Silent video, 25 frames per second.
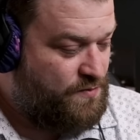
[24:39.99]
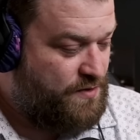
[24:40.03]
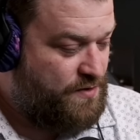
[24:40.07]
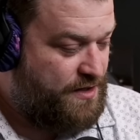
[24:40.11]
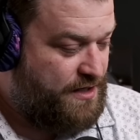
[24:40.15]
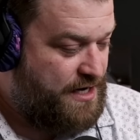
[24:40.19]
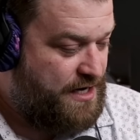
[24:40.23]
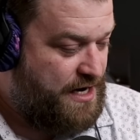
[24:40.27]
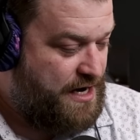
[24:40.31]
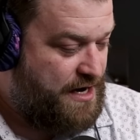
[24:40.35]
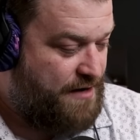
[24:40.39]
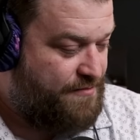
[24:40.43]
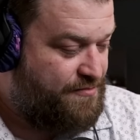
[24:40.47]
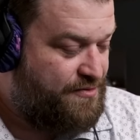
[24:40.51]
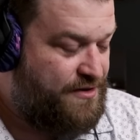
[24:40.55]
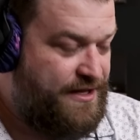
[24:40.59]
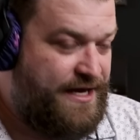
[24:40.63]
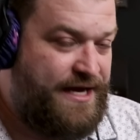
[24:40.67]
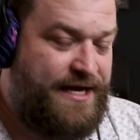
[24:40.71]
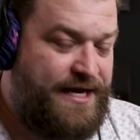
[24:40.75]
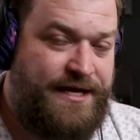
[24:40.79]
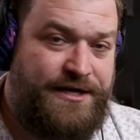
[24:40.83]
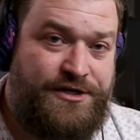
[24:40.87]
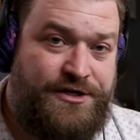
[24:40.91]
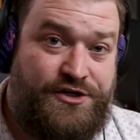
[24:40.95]
we're uh,
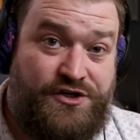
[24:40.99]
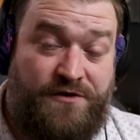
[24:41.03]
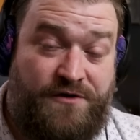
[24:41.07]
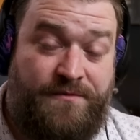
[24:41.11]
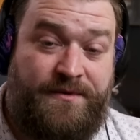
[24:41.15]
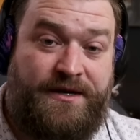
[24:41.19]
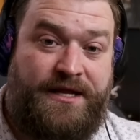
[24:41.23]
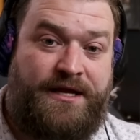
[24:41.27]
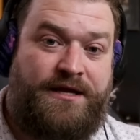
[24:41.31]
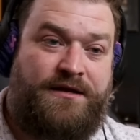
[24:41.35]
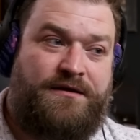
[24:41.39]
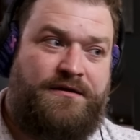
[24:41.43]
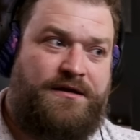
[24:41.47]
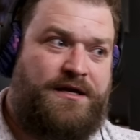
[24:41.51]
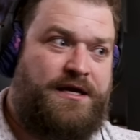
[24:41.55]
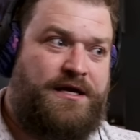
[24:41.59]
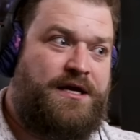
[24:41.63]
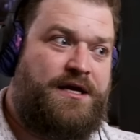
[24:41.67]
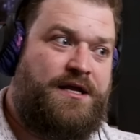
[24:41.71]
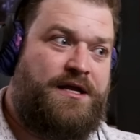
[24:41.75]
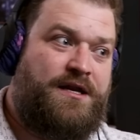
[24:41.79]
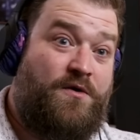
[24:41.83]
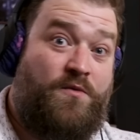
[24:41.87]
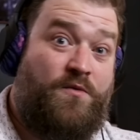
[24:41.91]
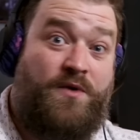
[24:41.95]
playing in Germany
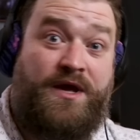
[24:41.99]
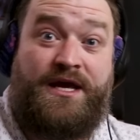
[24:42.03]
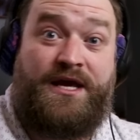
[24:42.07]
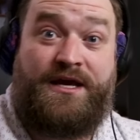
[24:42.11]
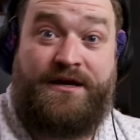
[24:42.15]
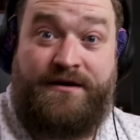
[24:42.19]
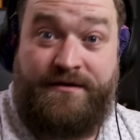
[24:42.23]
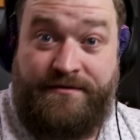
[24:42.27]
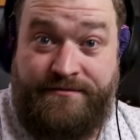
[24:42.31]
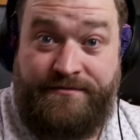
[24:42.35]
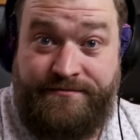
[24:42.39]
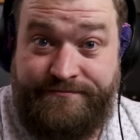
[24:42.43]
in a week